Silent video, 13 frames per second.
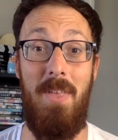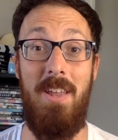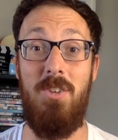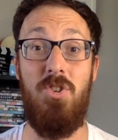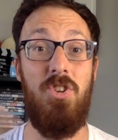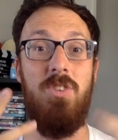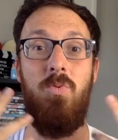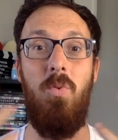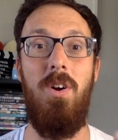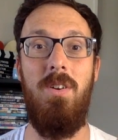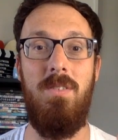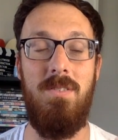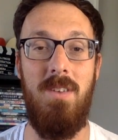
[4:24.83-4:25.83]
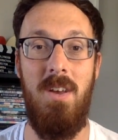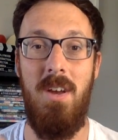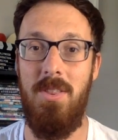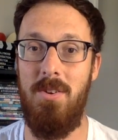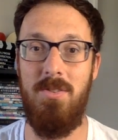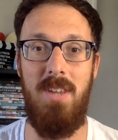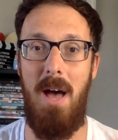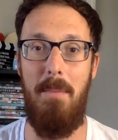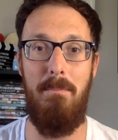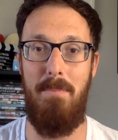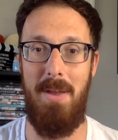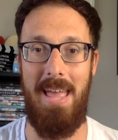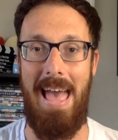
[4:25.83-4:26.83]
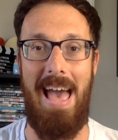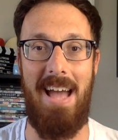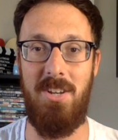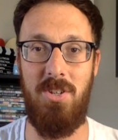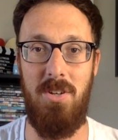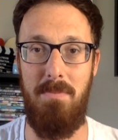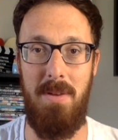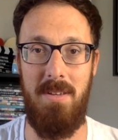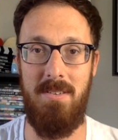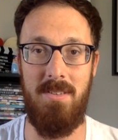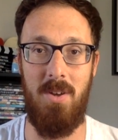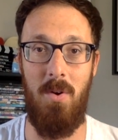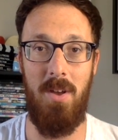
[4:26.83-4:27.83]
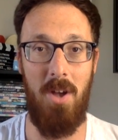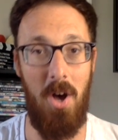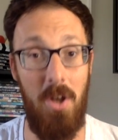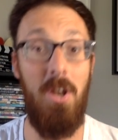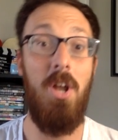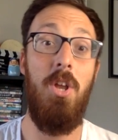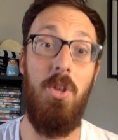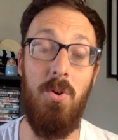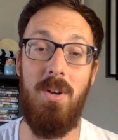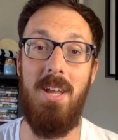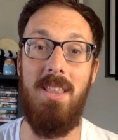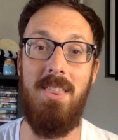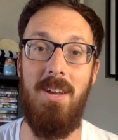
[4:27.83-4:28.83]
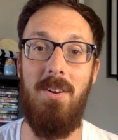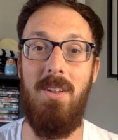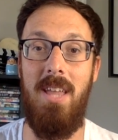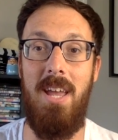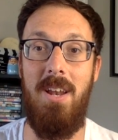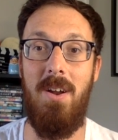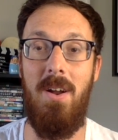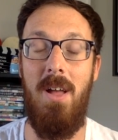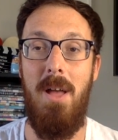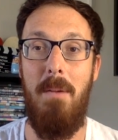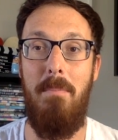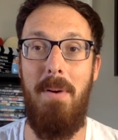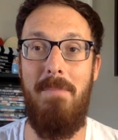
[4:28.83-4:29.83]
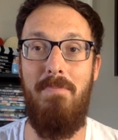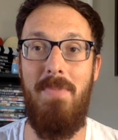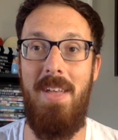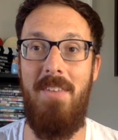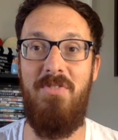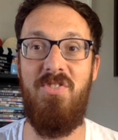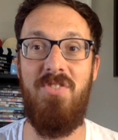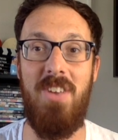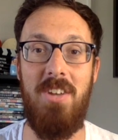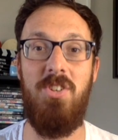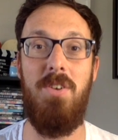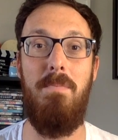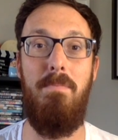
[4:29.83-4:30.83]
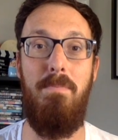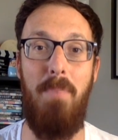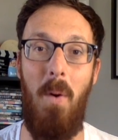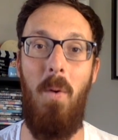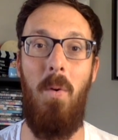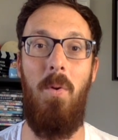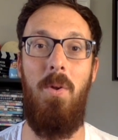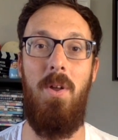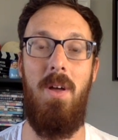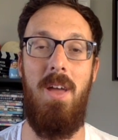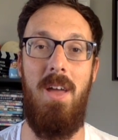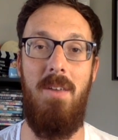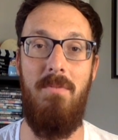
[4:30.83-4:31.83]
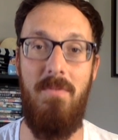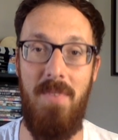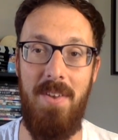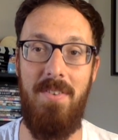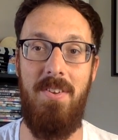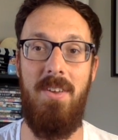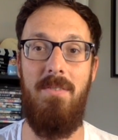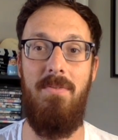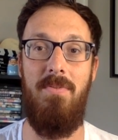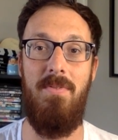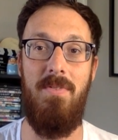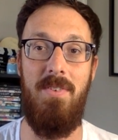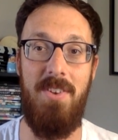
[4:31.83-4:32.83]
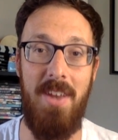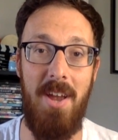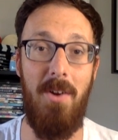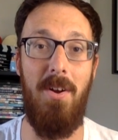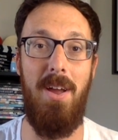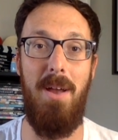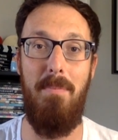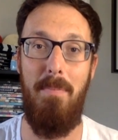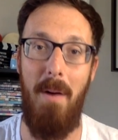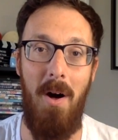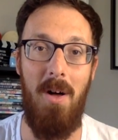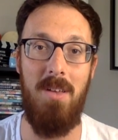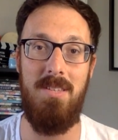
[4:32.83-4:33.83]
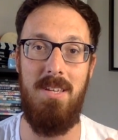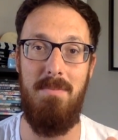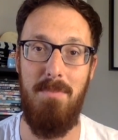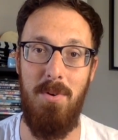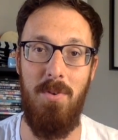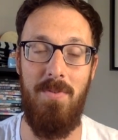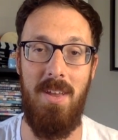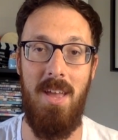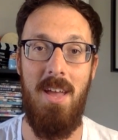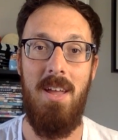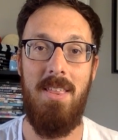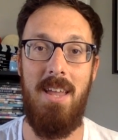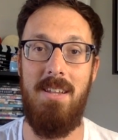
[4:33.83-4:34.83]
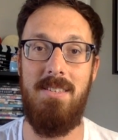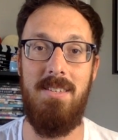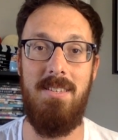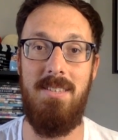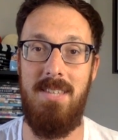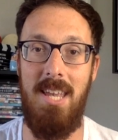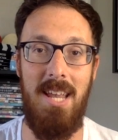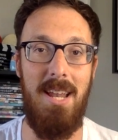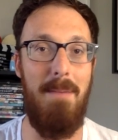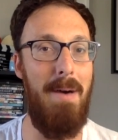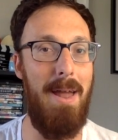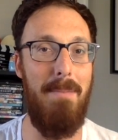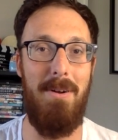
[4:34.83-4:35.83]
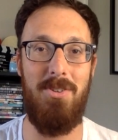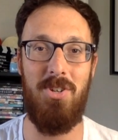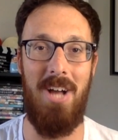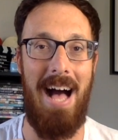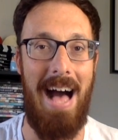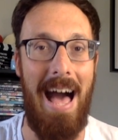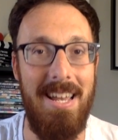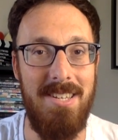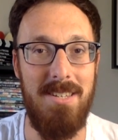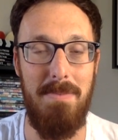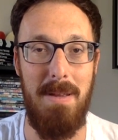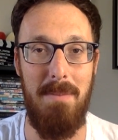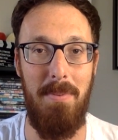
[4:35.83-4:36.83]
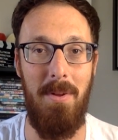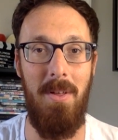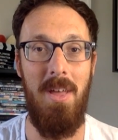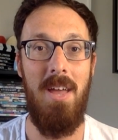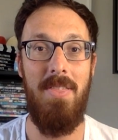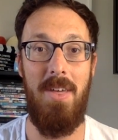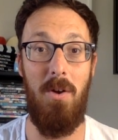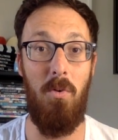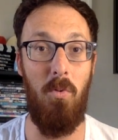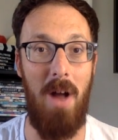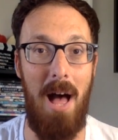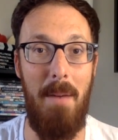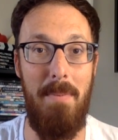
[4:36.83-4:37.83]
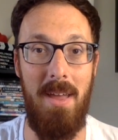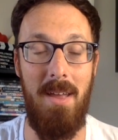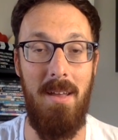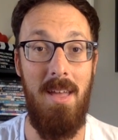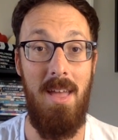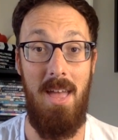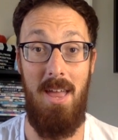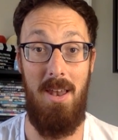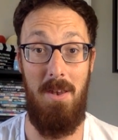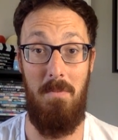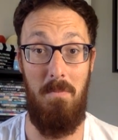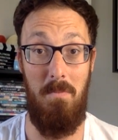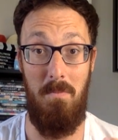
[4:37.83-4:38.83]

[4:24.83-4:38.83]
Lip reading: and it's just words. There's not big action pieces going on. You'll get there later, but it's such a bold, inventive, daring, ballsy movie that it's a scene about a bunch of heist people that are robbing and